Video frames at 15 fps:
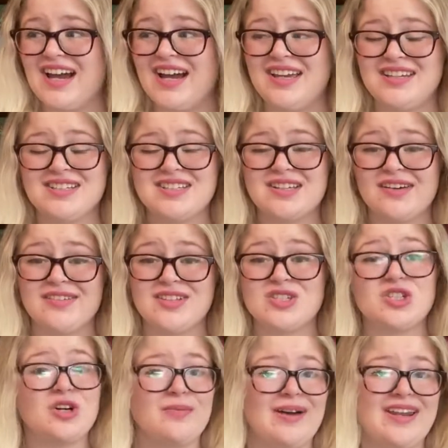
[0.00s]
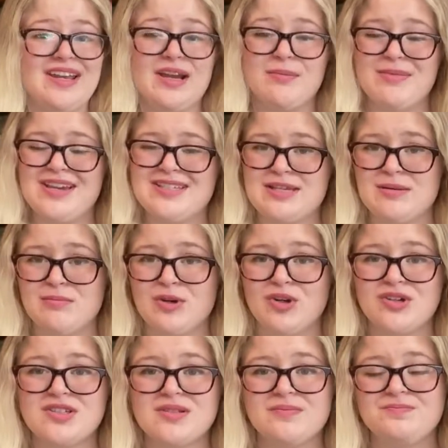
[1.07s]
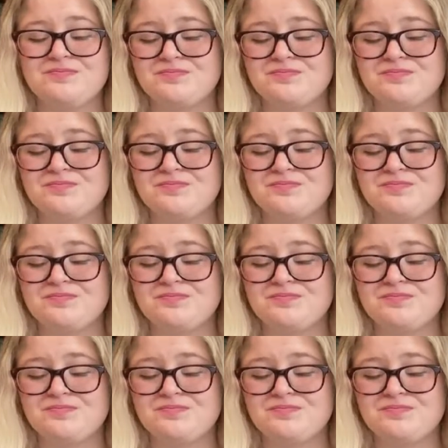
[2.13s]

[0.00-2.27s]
I discovered so many amazing books.